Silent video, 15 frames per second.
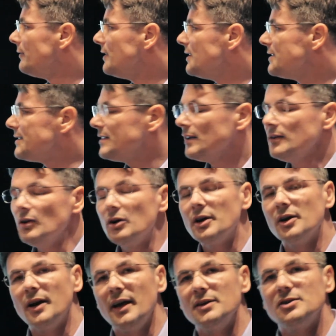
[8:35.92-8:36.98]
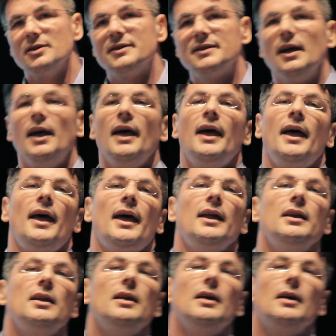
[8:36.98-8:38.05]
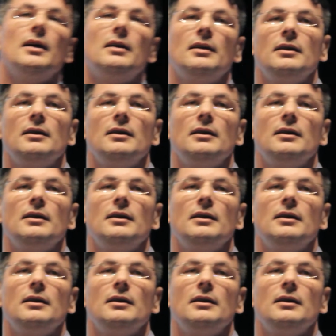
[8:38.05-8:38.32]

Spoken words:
these Docker agents, and